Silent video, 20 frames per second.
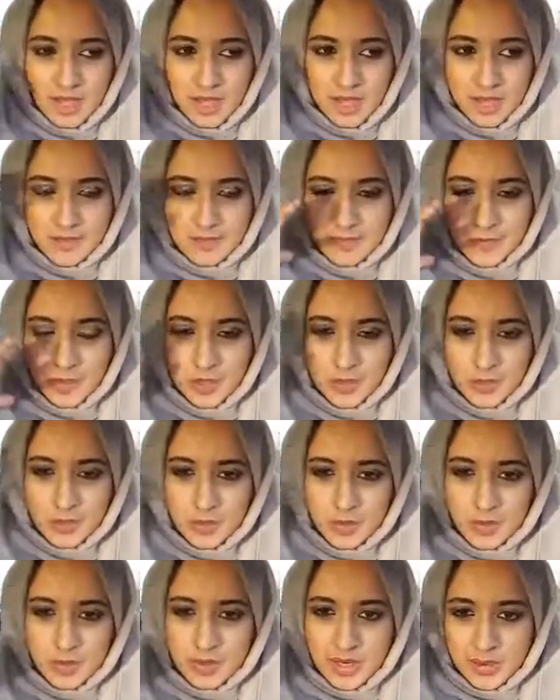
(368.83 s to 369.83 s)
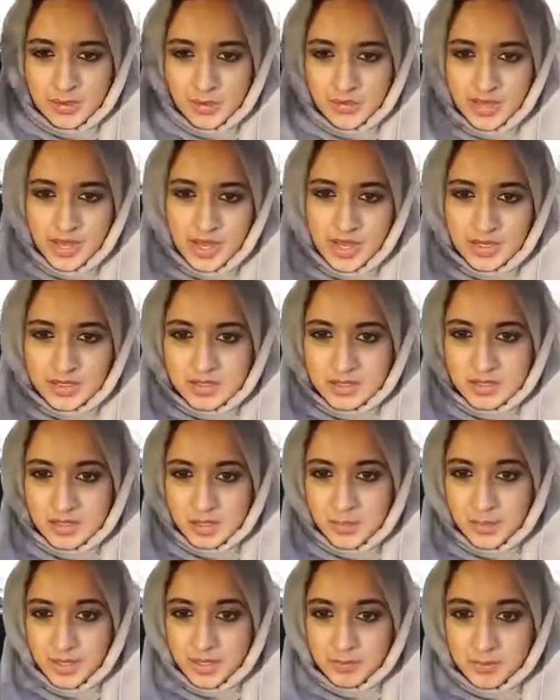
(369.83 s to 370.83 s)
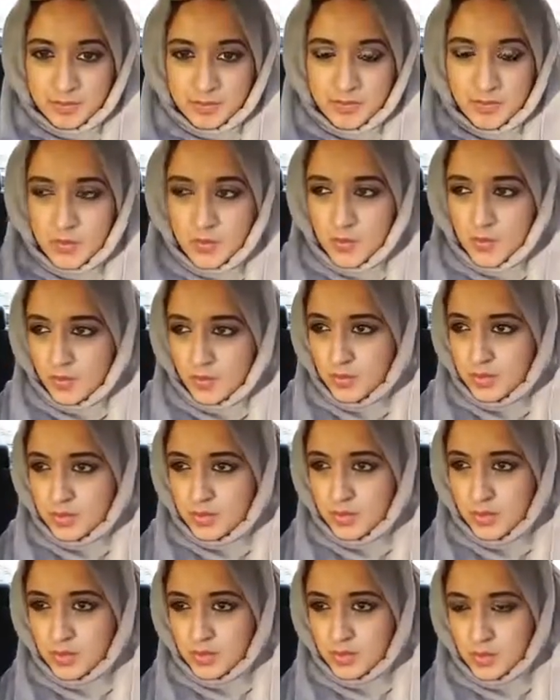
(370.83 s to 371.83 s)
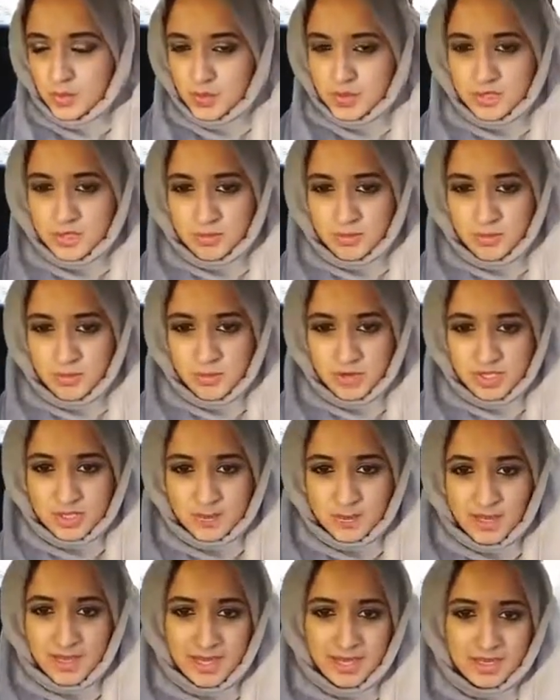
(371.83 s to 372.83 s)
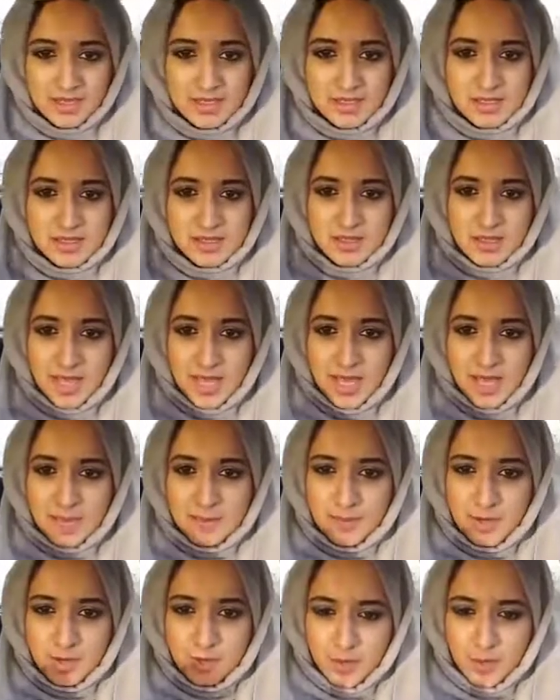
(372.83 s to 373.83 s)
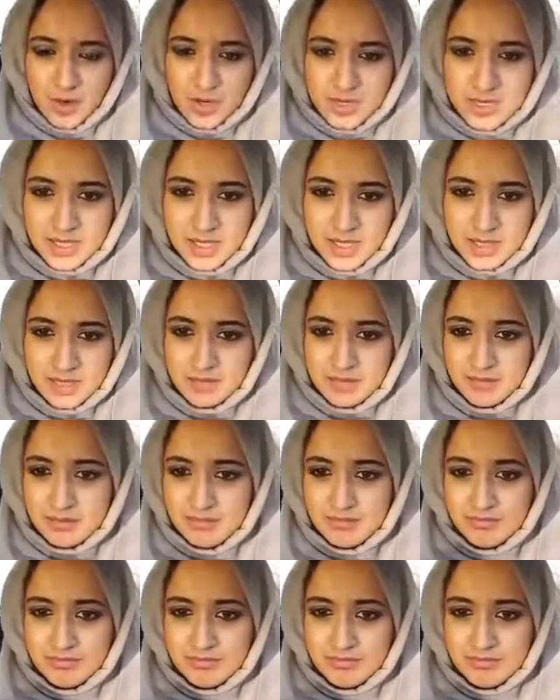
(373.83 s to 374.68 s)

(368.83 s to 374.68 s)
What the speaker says: If you go out there and start picking up the phone or start talking to prospects, you know, marketing,